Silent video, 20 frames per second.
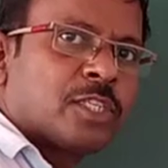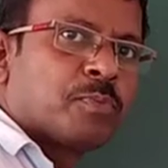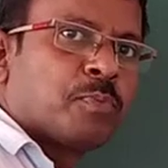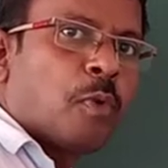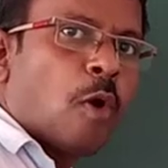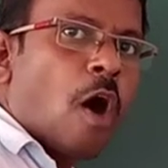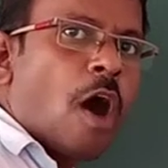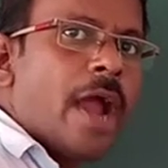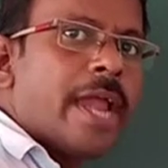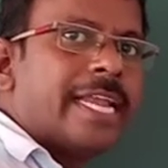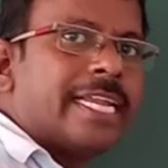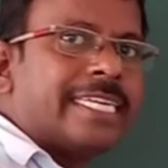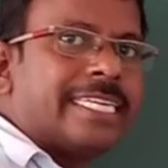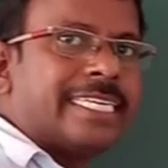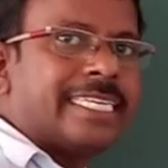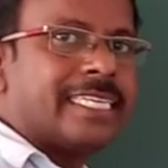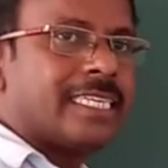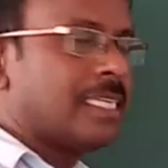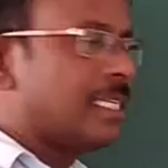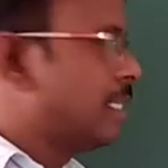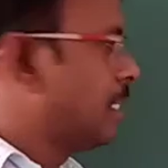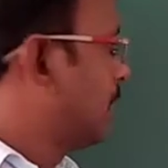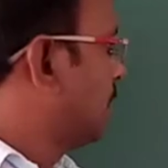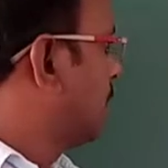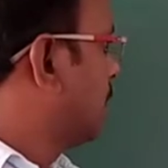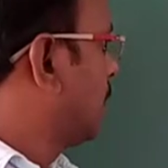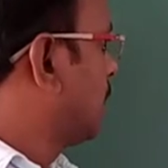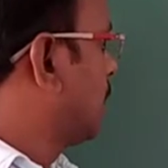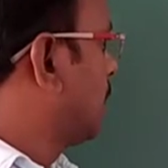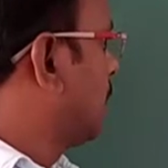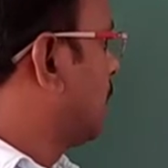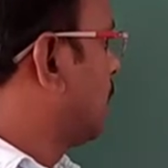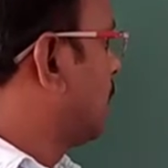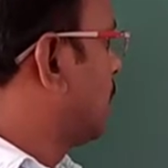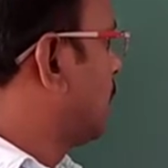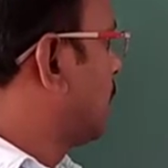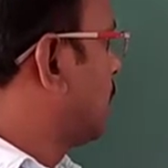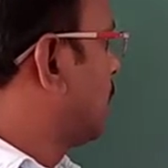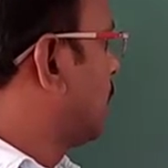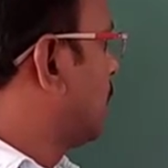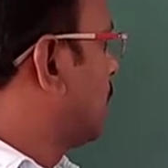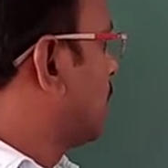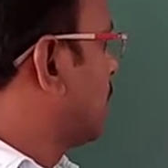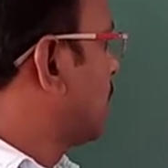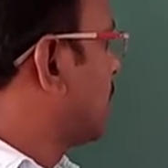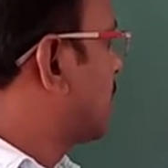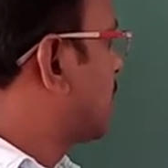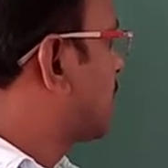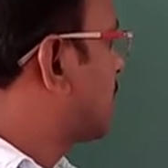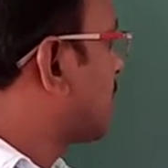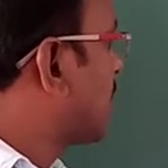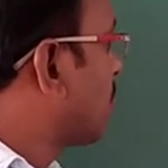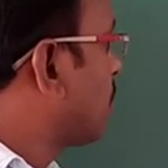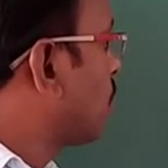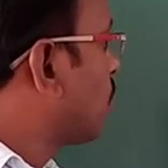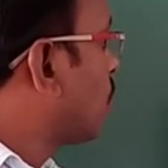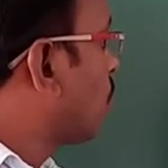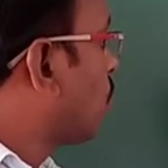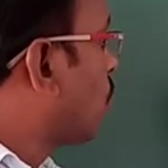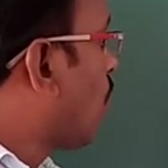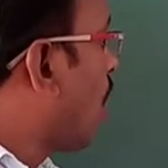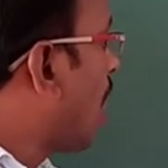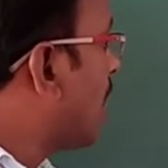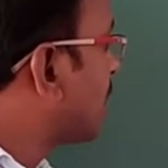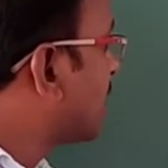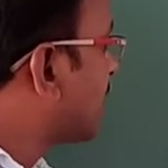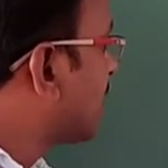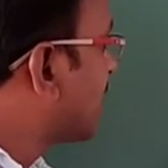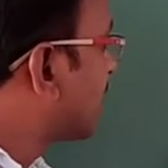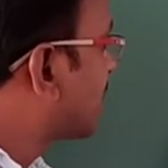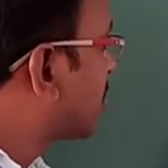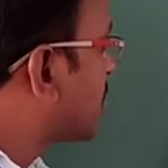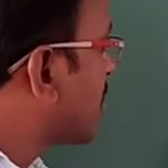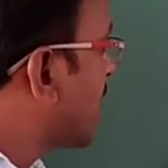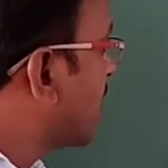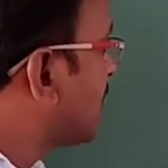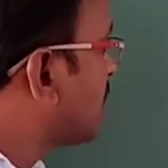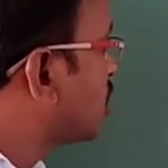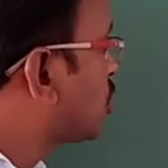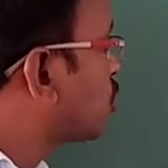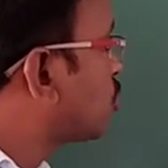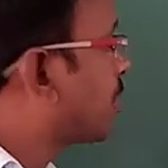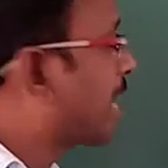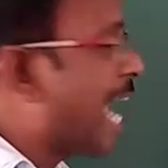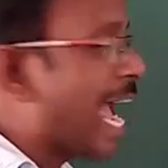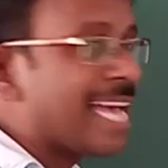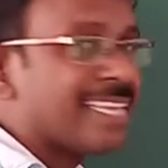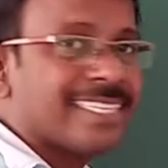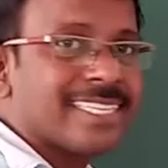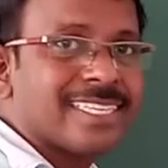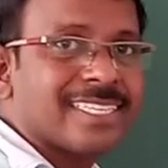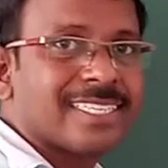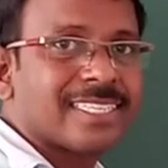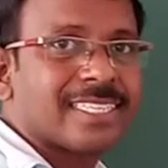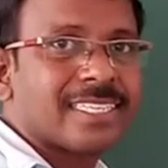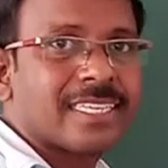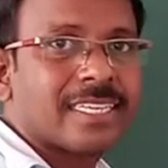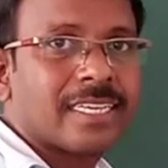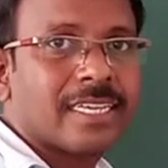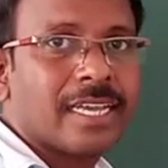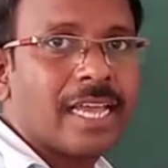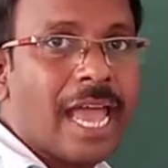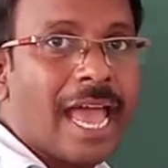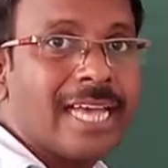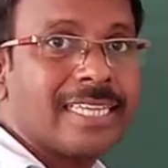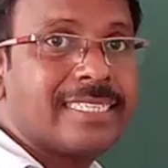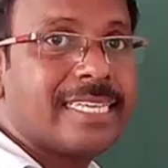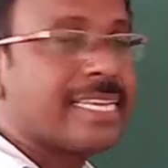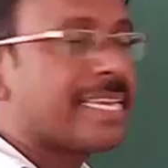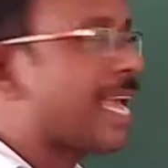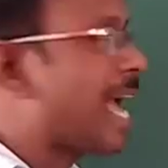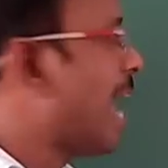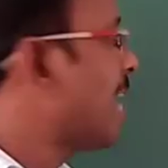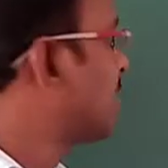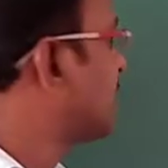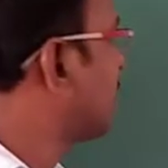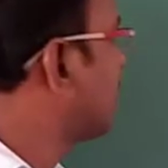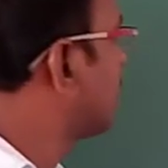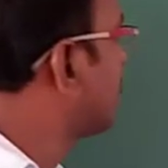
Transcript: boiled? Some water changes to gases. As a gas, it